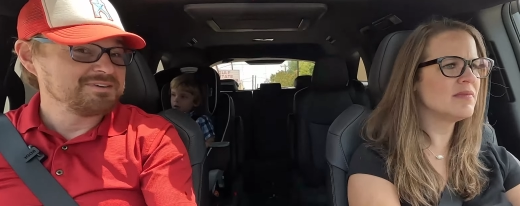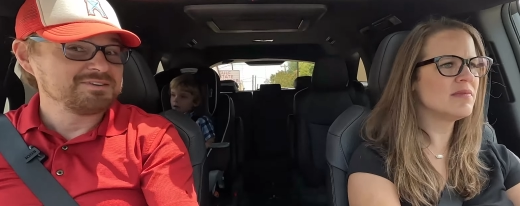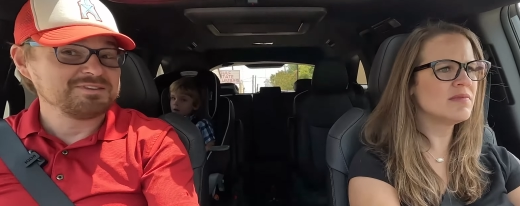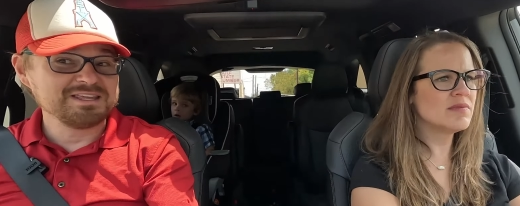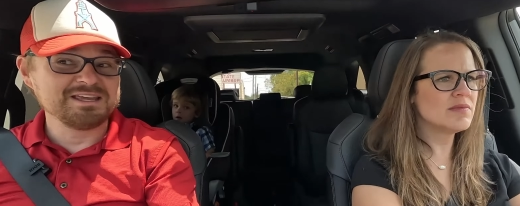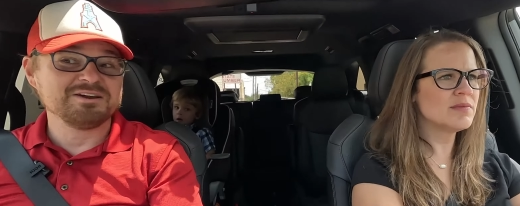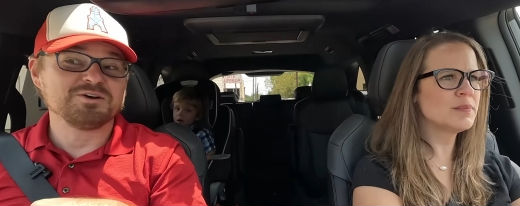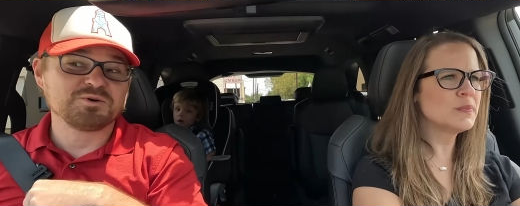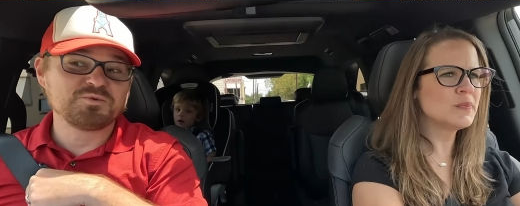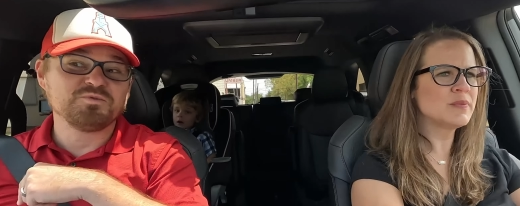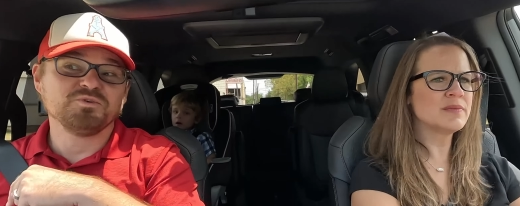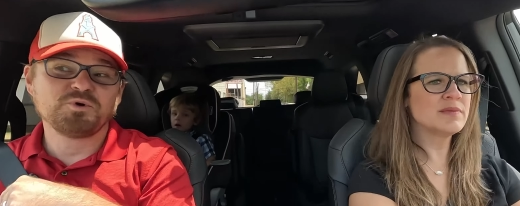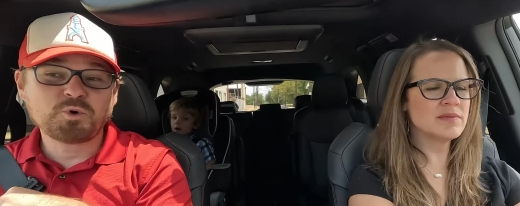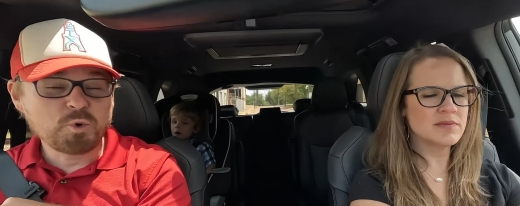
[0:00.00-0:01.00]
Speaker 1: the
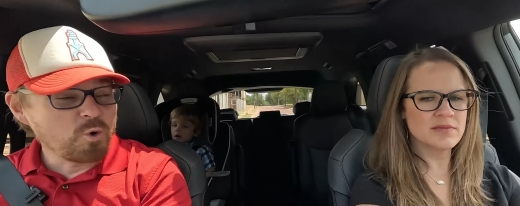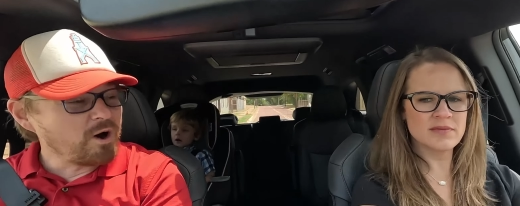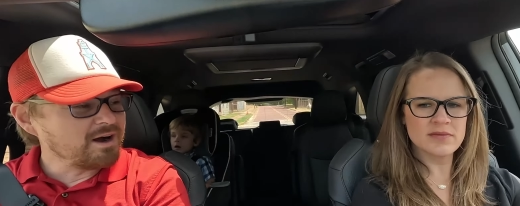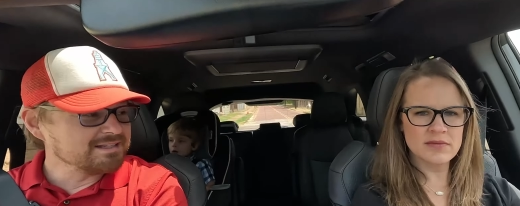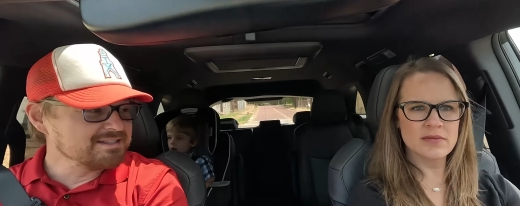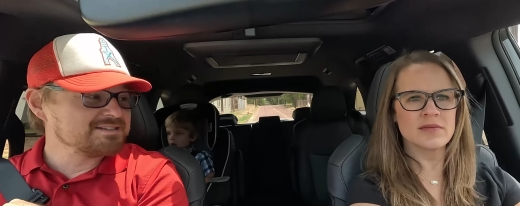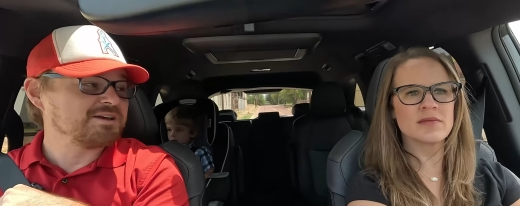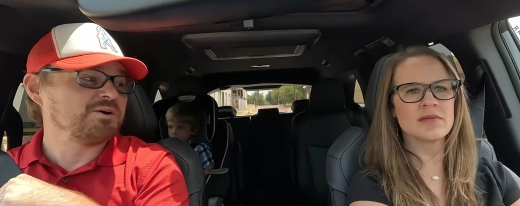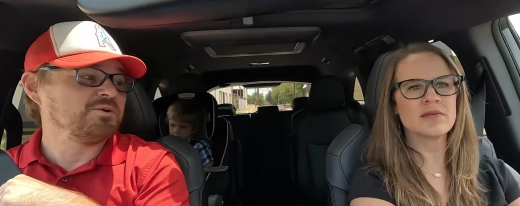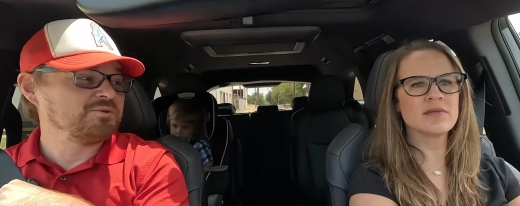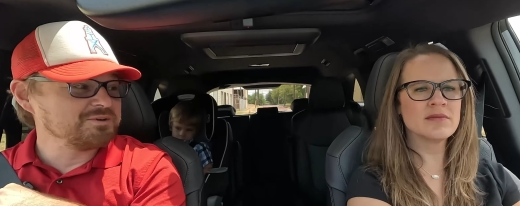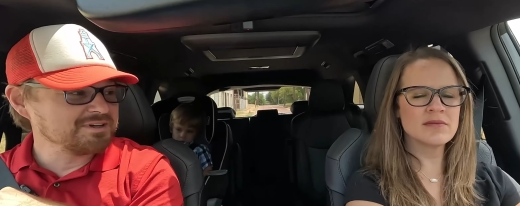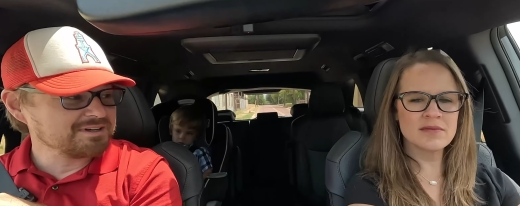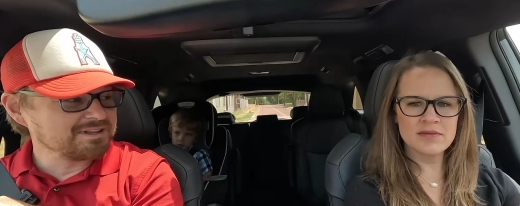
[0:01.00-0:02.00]
quad
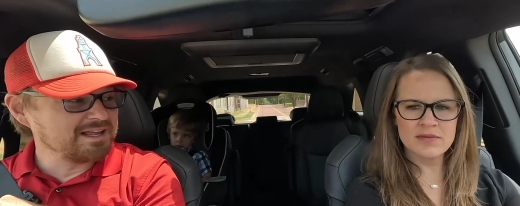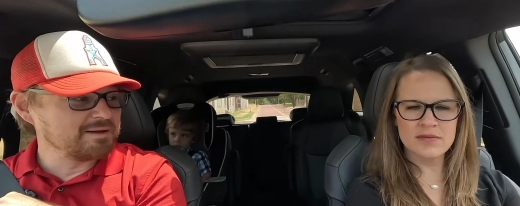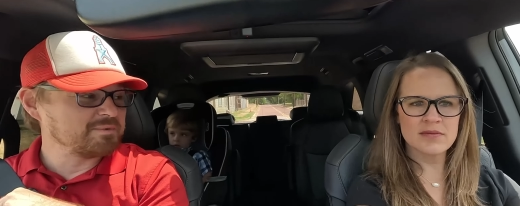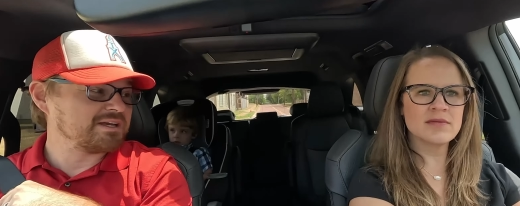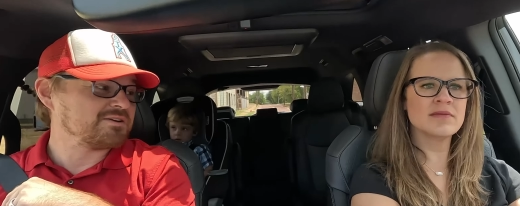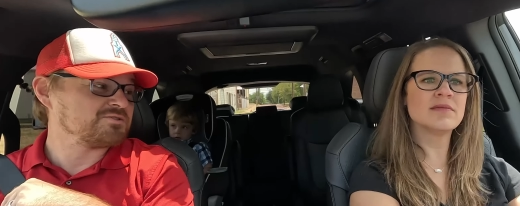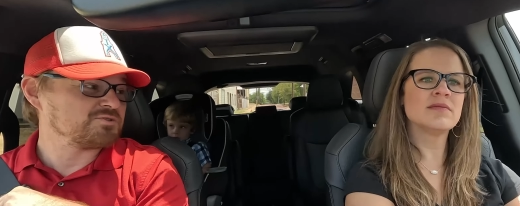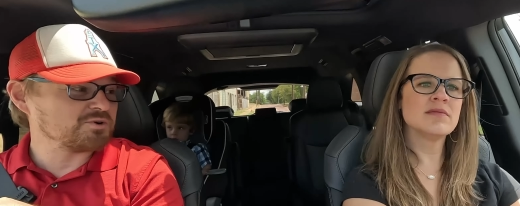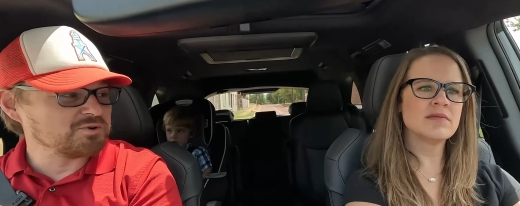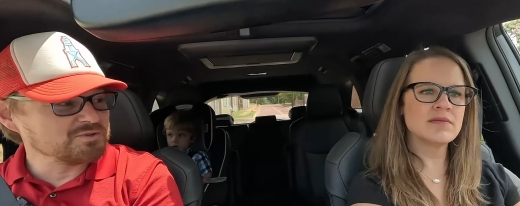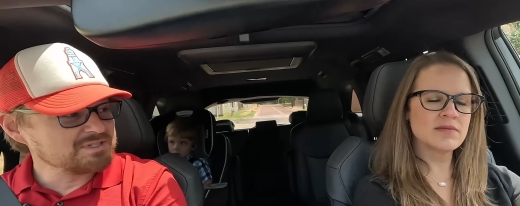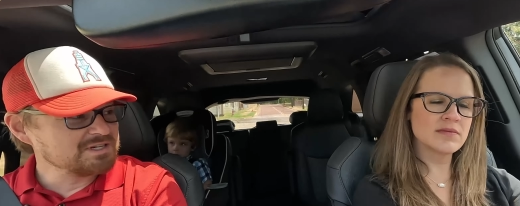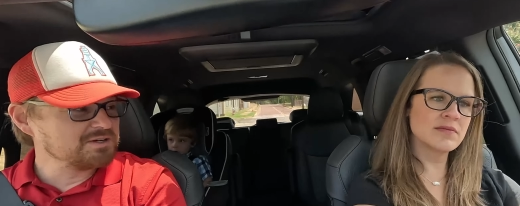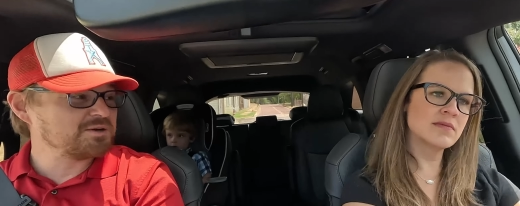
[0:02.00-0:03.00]
zone climate
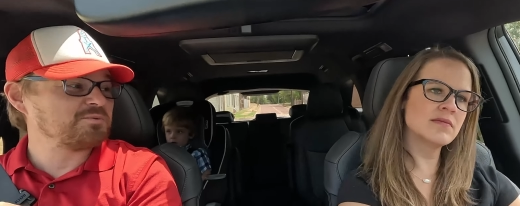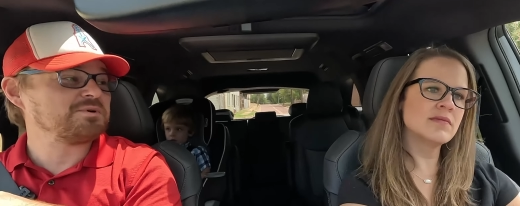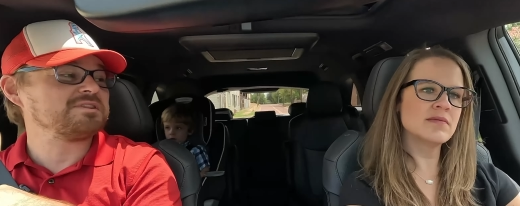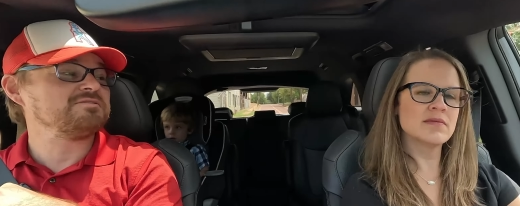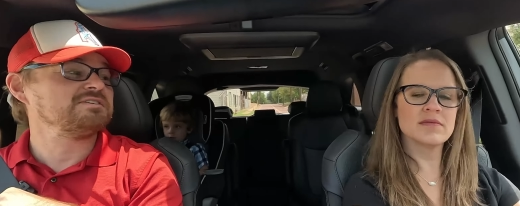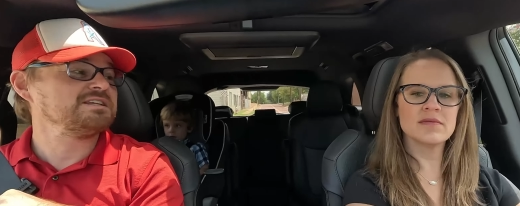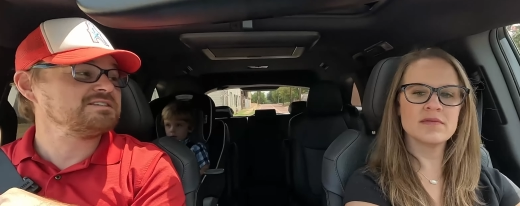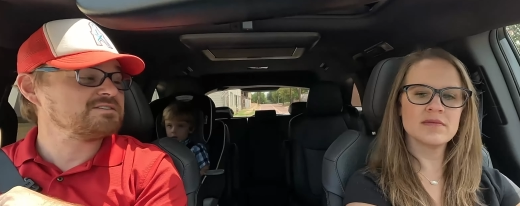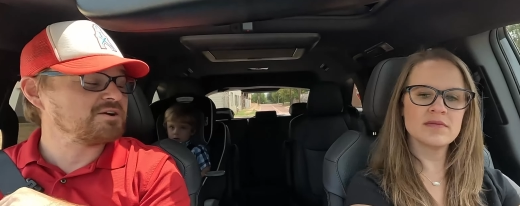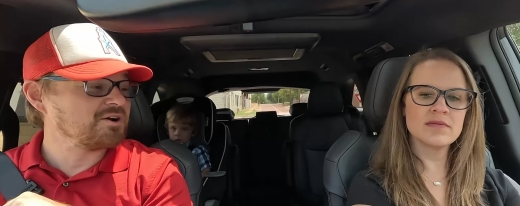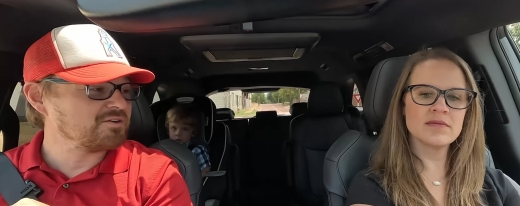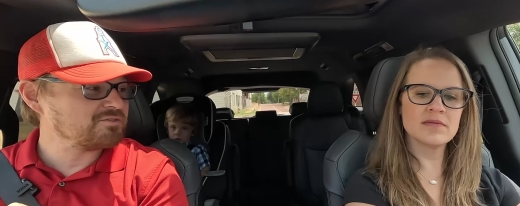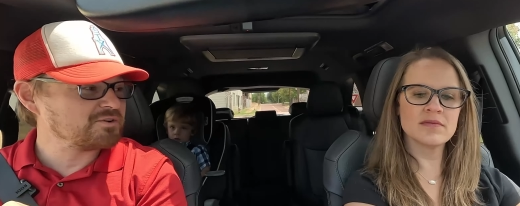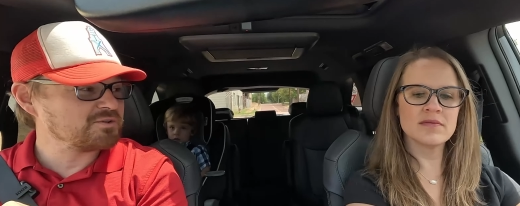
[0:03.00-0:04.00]
controls. Do you know where the vents
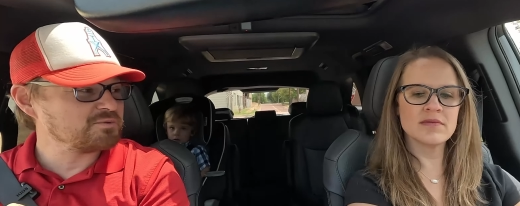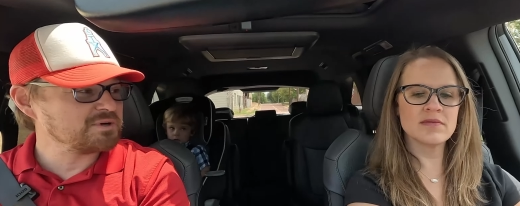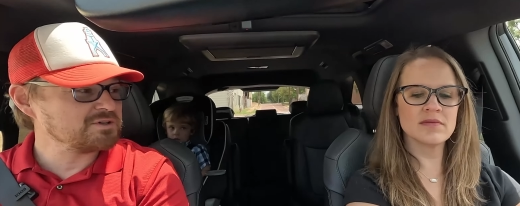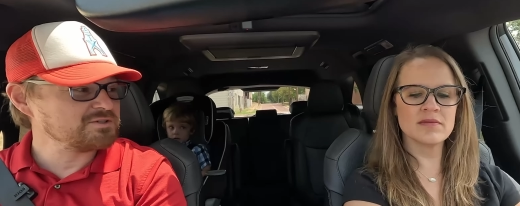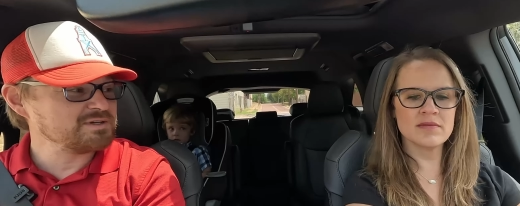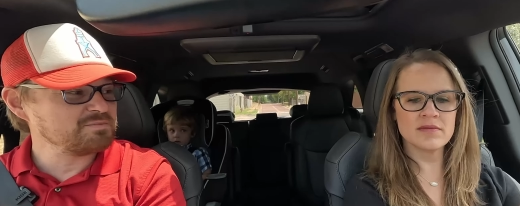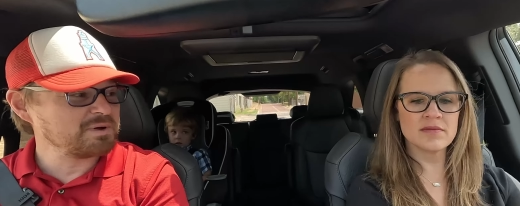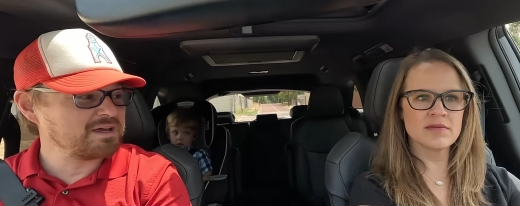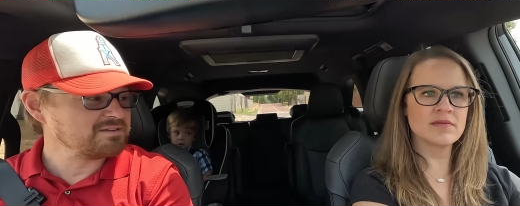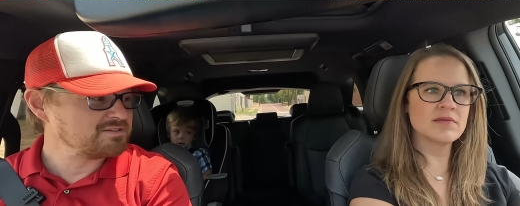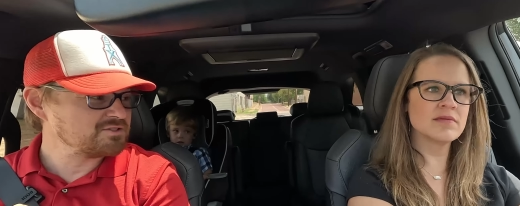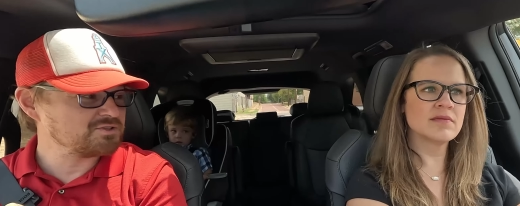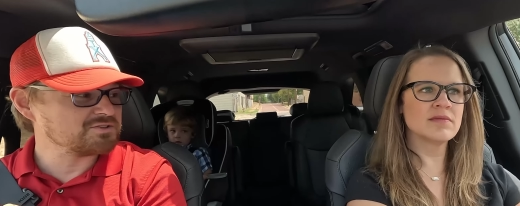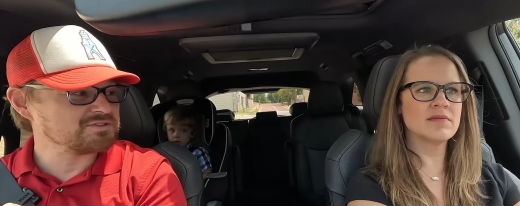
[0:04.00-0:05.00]
are for the rear seat
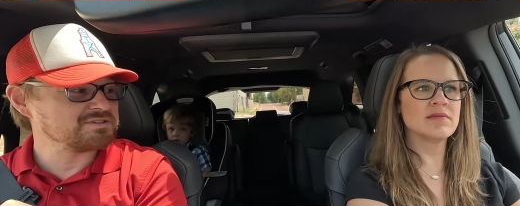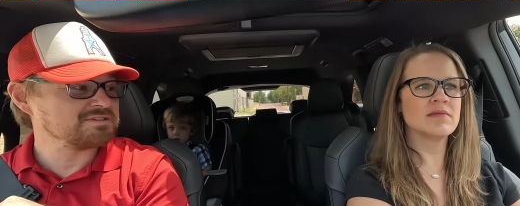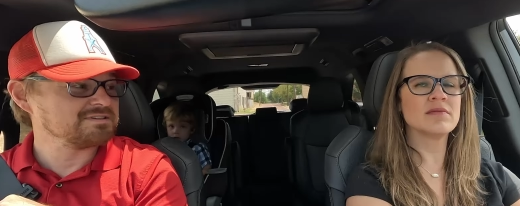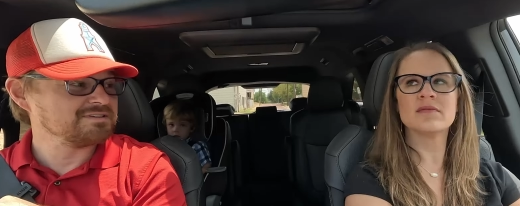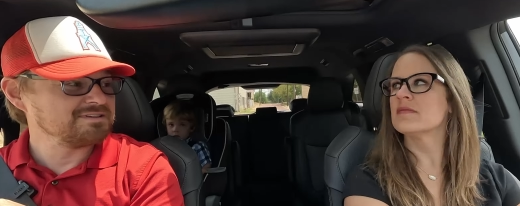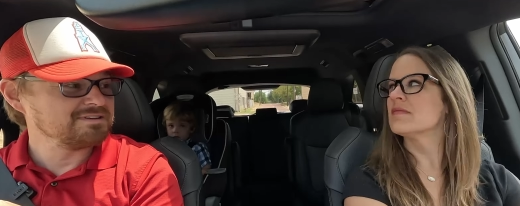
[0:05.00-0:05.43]
passengers?